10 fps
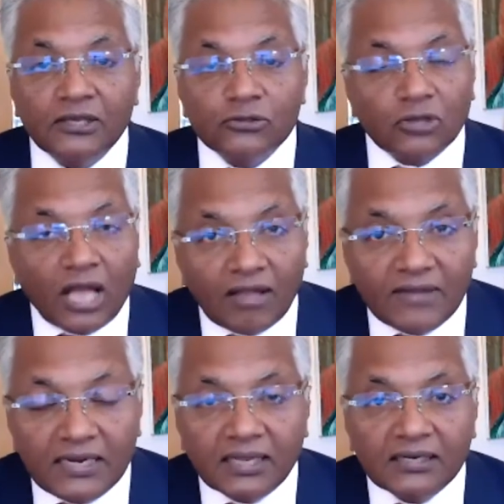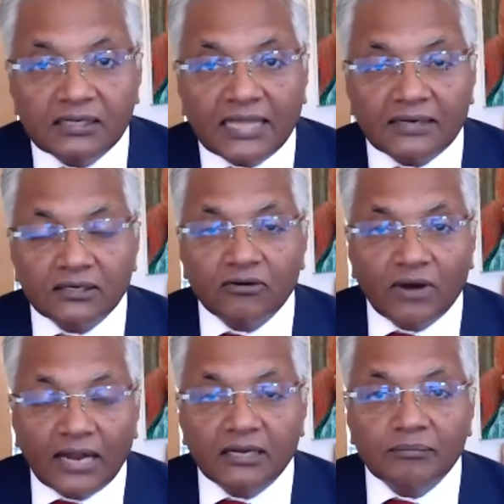So having done that
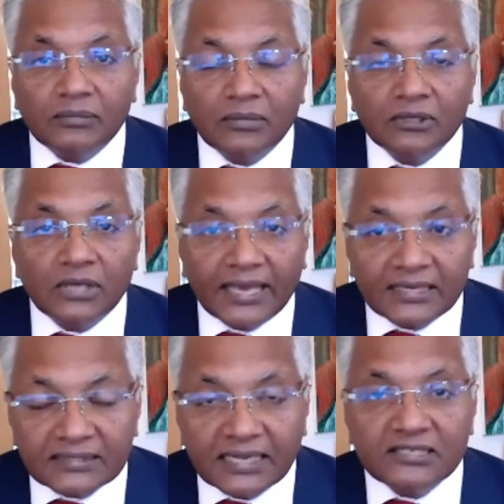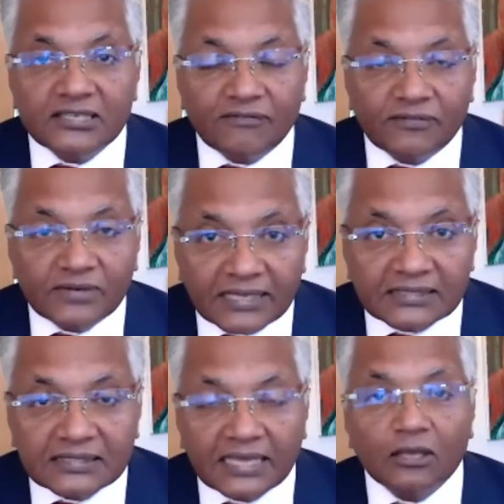random extensive
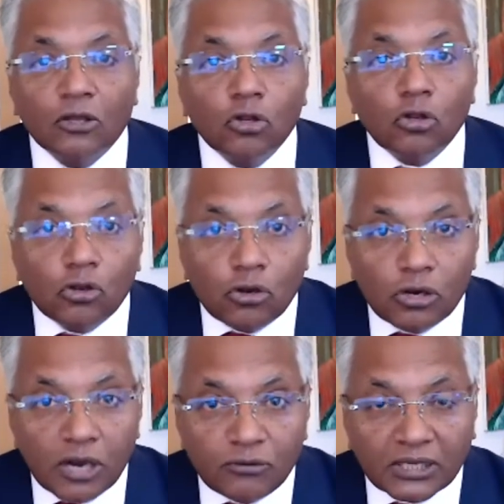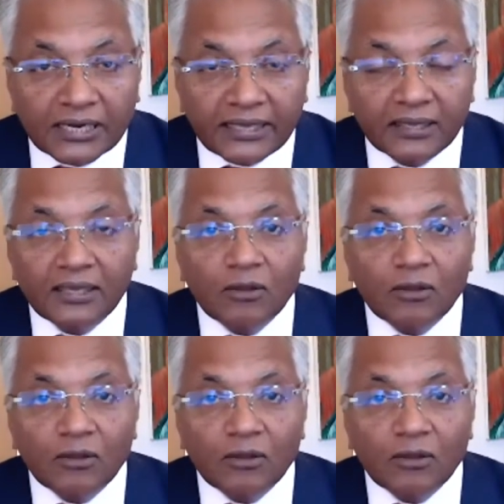testing locally